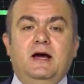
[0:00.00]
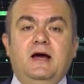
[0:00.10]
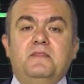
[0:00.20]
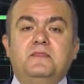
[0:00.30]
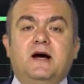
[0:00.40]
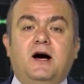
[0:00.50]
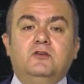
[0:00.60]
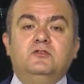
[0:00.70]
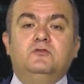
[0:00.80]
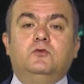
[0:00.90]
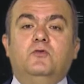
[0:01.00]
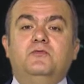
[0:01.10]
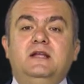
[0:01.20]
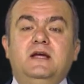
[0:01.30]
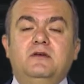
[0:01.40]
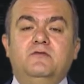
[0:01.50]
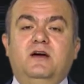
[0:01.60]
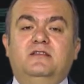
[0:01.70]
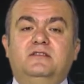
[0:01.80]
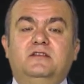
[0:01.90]
And thousands of new
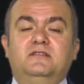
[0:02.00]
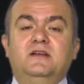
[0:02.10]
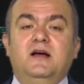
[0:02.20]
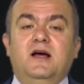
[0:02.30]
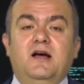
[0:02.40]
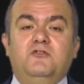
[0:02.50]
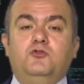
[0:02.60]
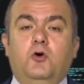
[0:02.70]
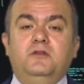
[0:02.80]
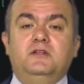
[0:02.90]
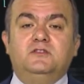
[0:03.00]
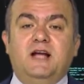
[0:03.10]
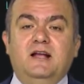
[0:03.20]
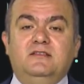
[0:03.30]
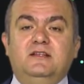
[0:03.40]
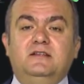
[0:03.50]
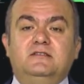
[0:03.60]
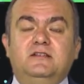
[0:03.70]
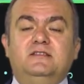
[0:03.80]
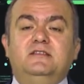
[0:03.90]
investors have joined the ranks
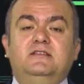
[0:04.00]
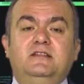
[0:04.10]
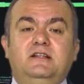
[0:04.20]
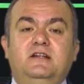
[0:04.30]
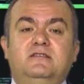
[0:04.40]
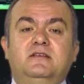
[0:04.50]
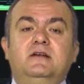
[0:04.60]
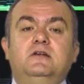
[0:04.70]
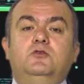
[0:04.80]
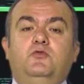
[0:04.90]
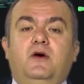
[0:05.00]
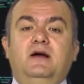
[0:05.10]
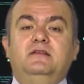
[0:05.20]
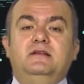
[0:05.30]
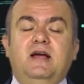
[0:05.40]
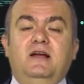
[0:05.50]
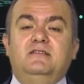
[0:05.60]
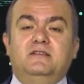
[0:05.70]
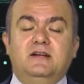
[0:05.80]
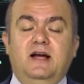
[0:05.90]
in recent years to find the
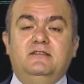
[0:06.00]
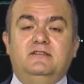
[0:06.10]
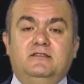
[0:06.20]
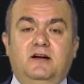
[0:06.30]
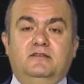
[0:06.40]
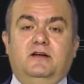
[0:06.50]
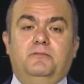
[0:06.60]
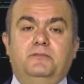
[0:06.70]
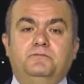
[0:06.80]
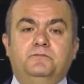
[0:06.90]
next great startup.